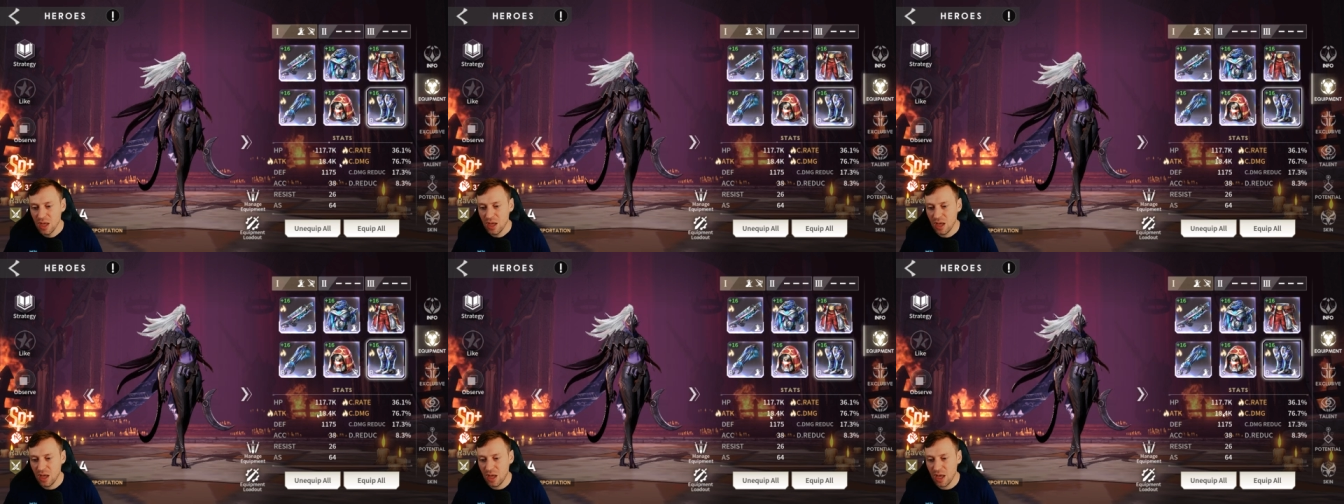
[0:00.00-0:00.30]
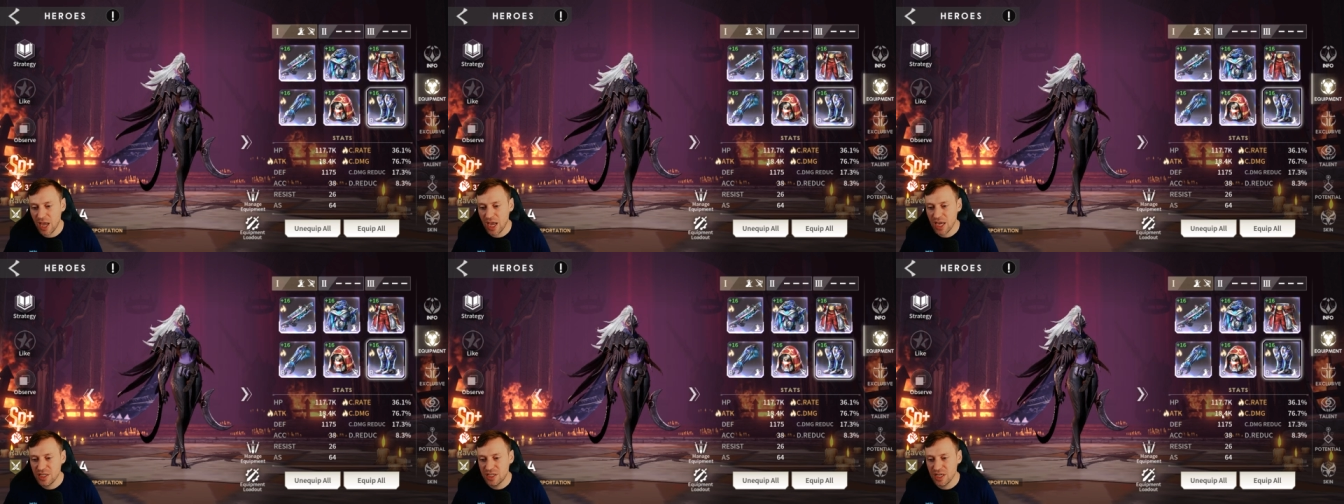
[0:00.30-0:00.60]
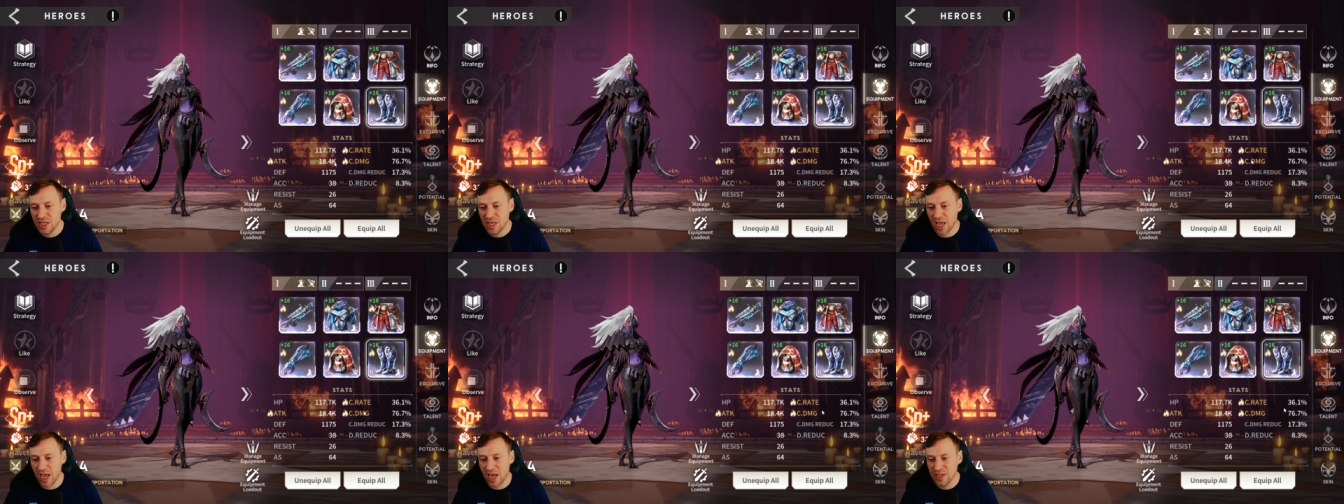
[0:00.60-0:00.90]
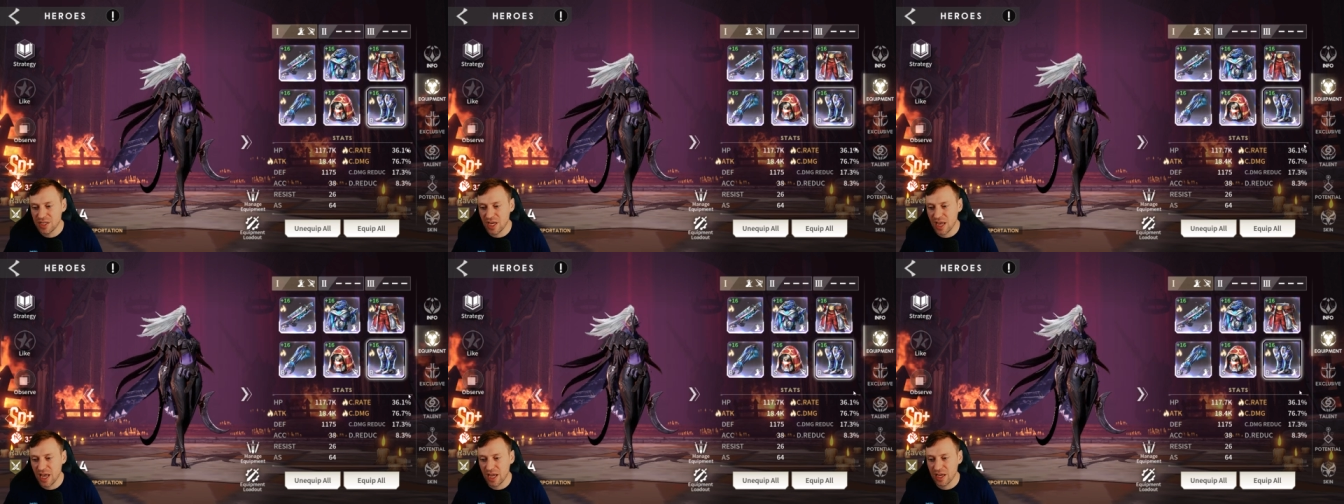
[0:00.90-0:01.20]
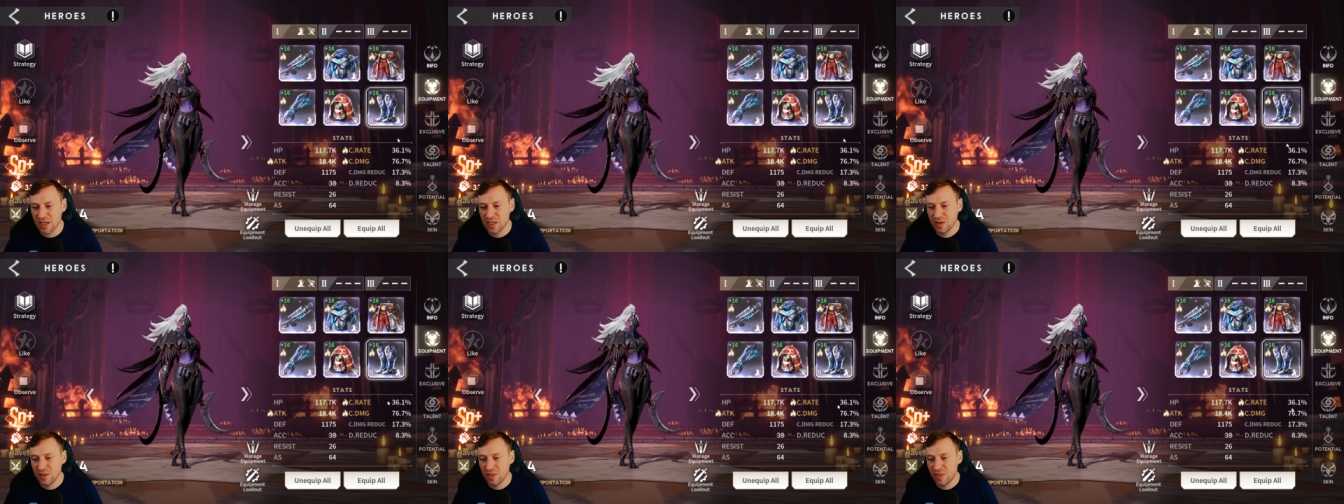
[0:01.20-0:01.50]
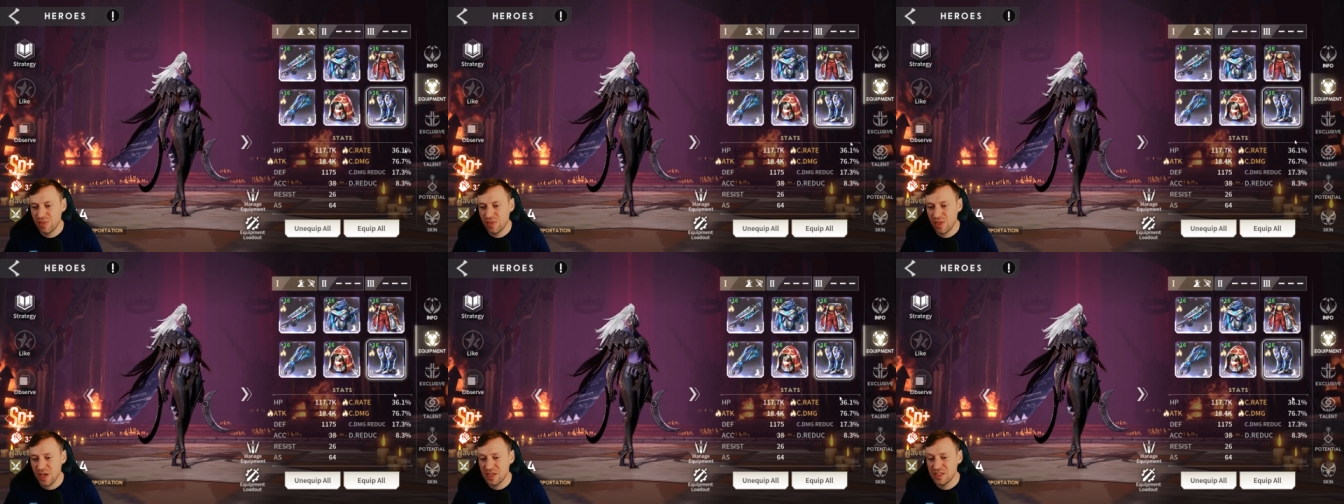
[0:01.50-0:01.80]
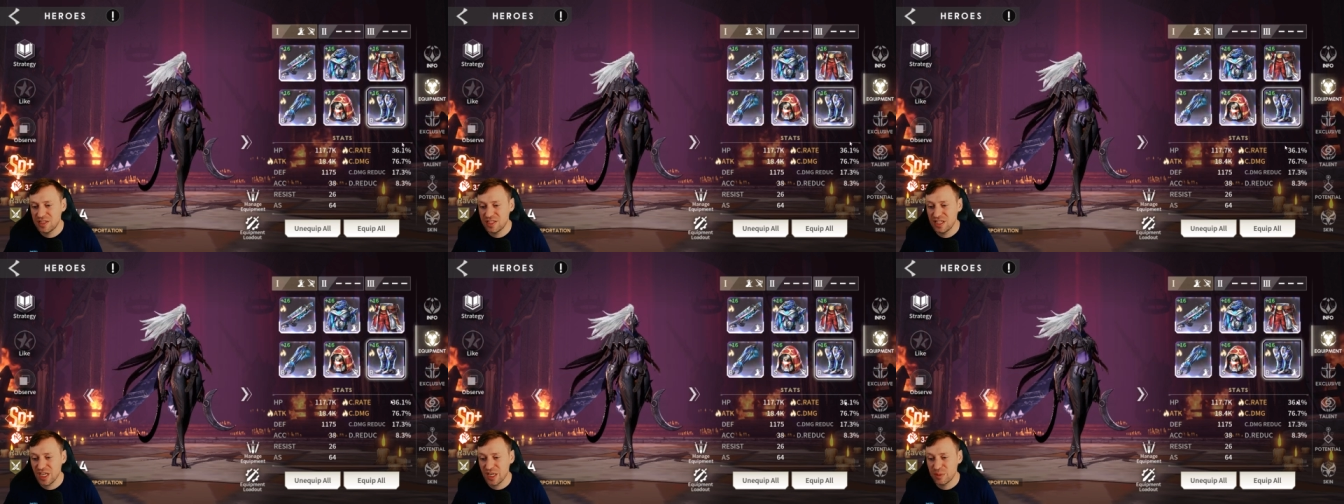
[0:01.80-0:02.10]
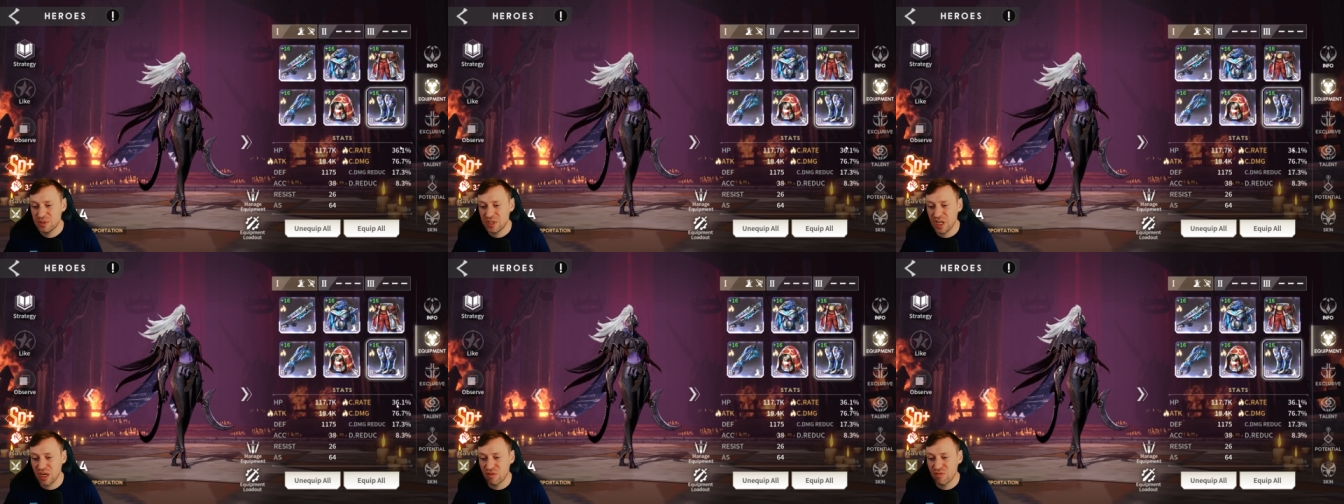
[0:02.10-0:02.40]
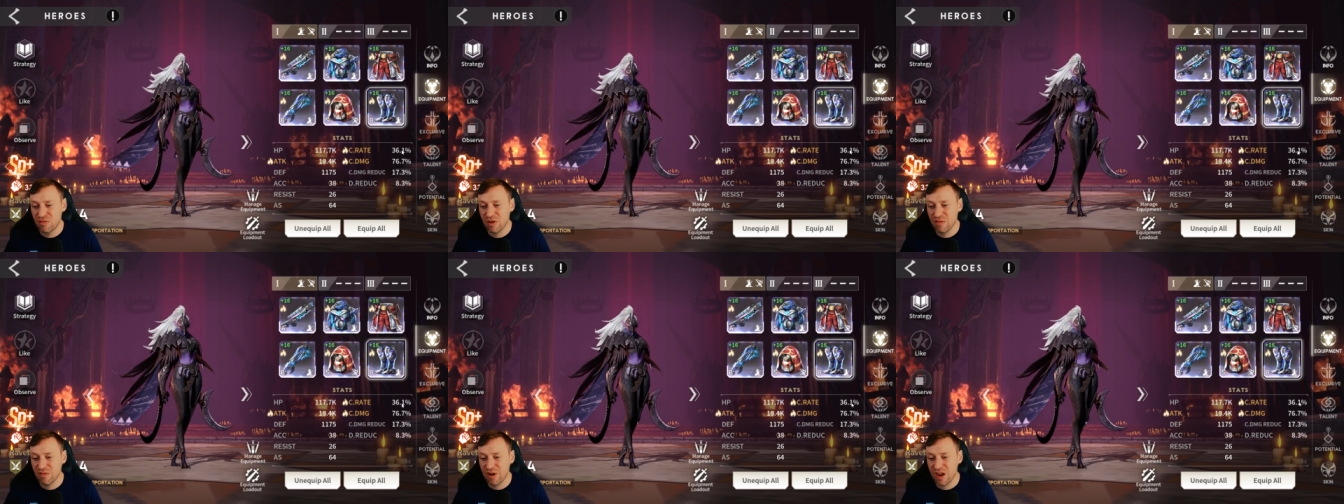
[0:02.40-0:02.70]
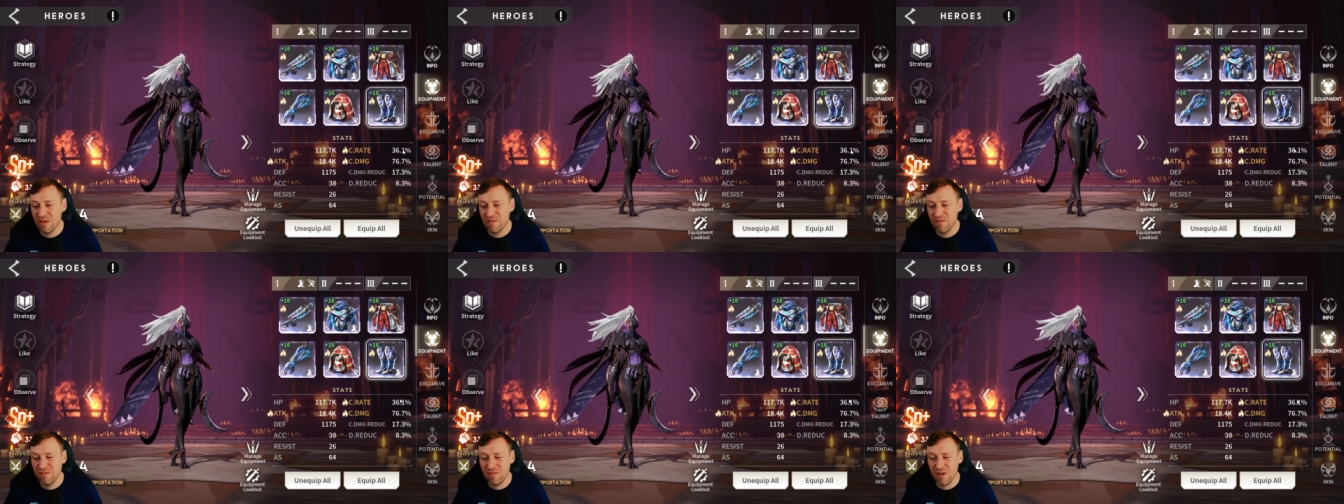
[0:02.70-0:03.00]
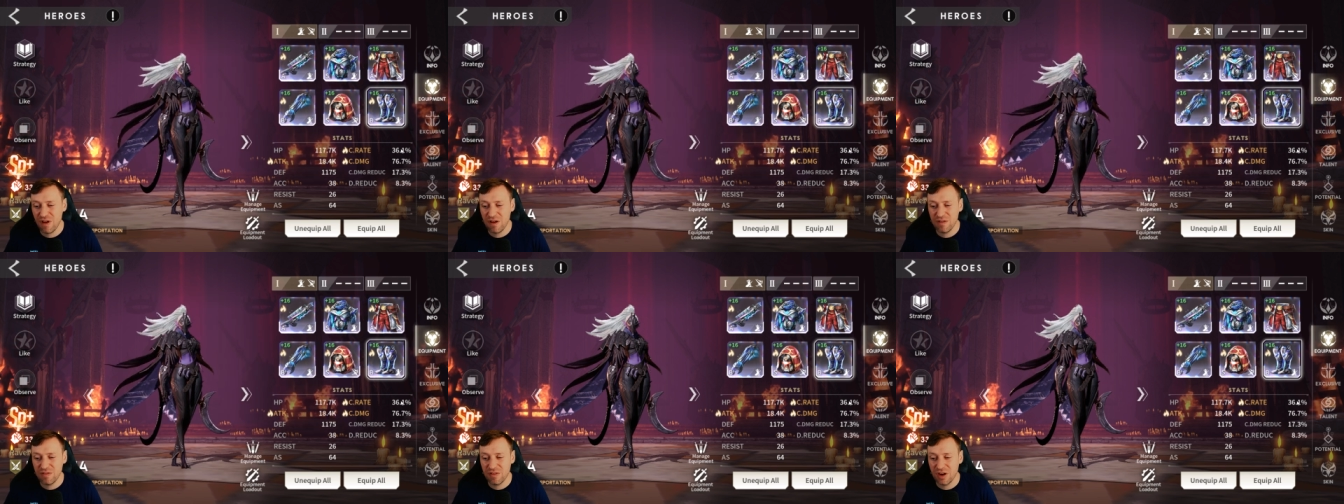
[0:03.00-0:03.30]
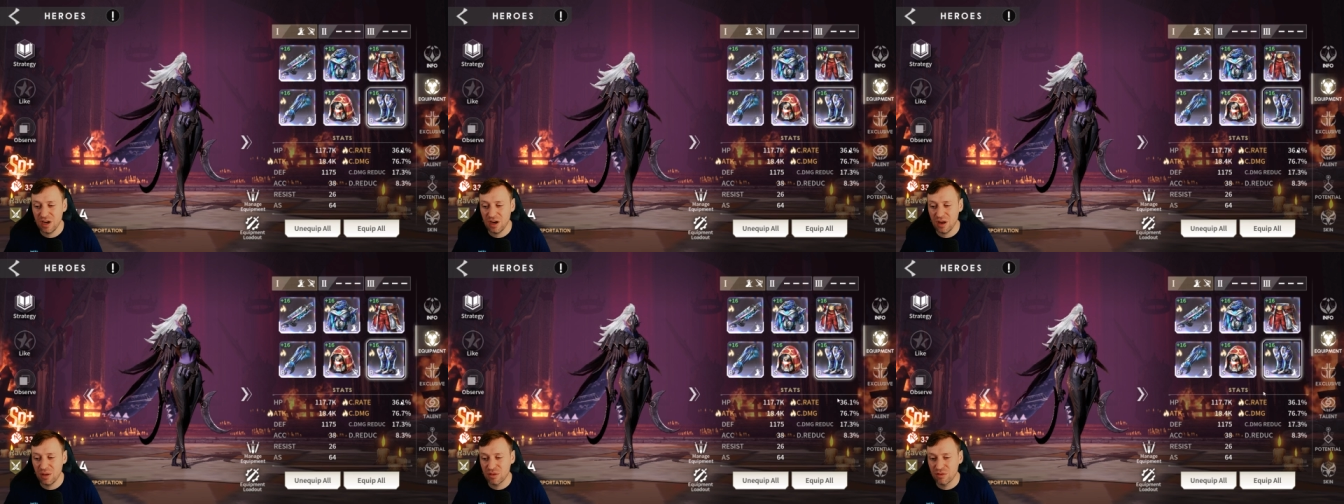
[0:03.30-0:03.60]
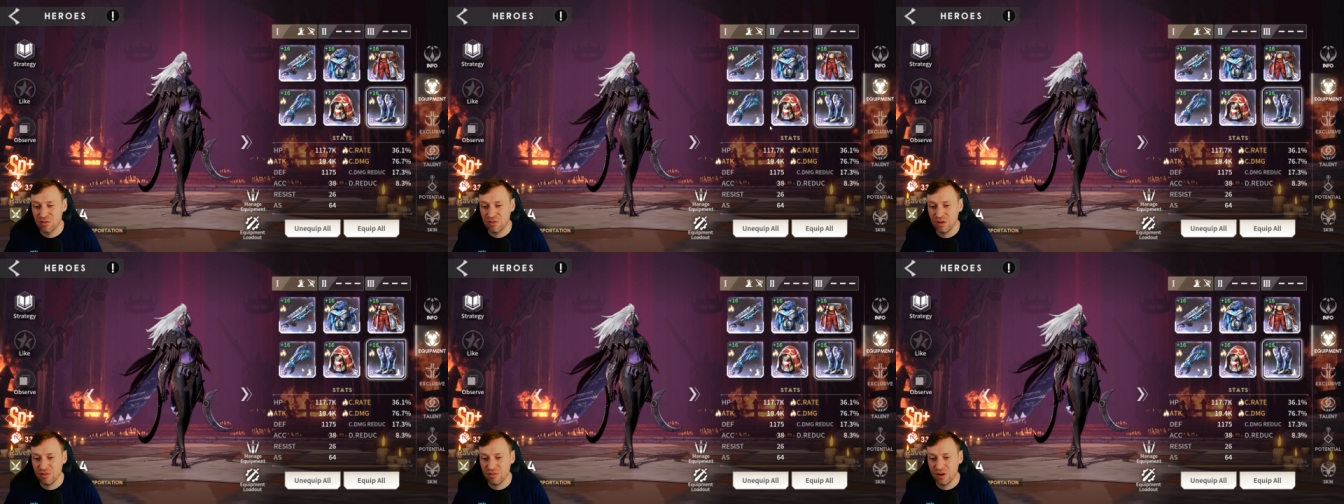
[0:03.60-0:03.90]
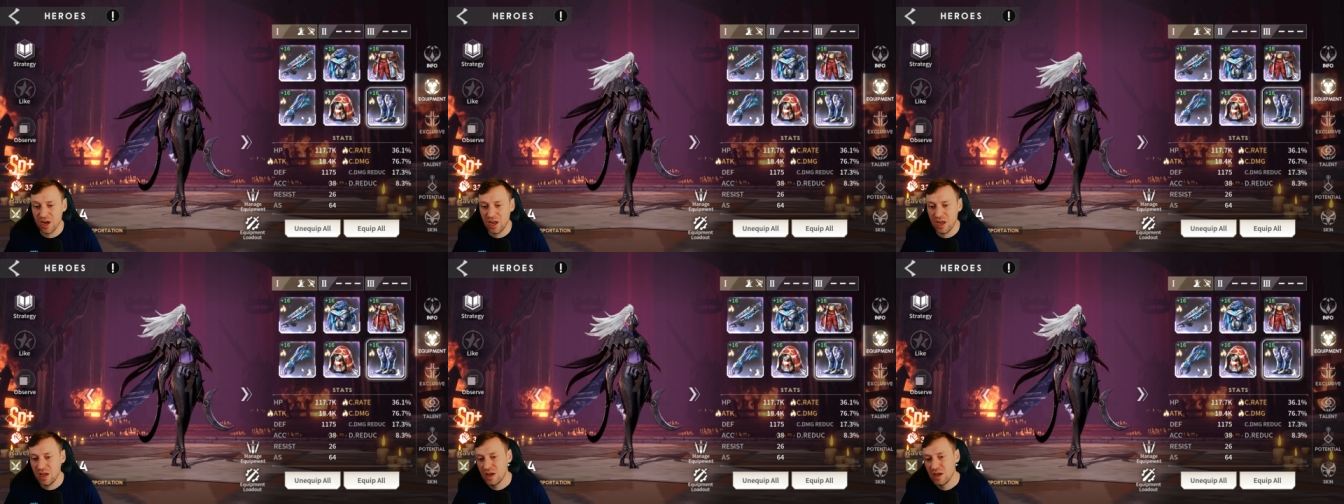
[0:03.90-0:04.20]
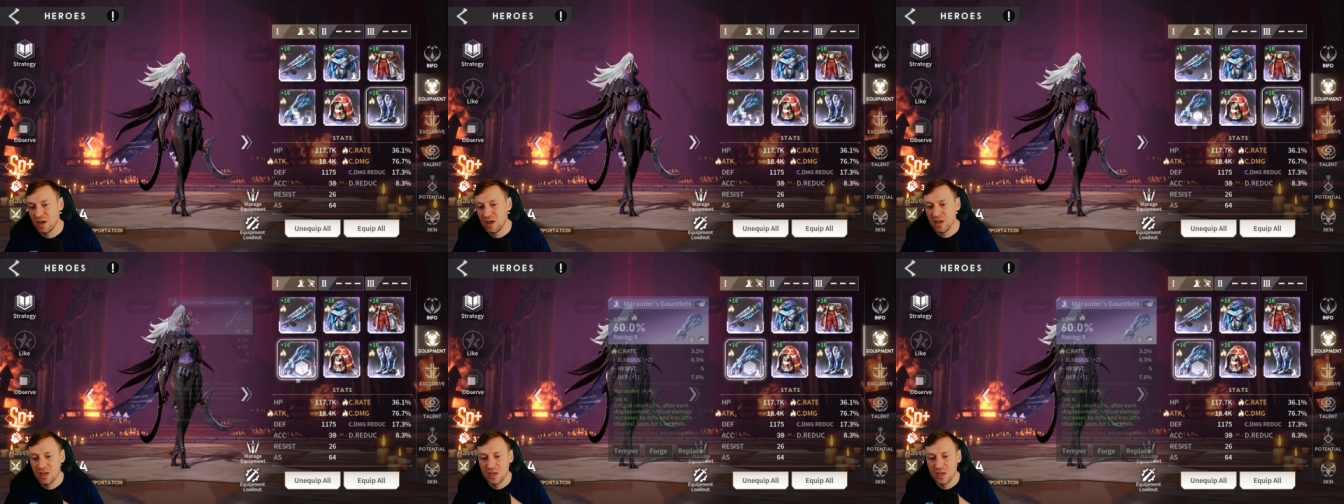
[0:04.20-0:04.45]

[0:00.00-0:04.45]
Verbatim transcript: Uh, eighteen K attack, thirty-six percent crit rate, very, very low on the crit rate.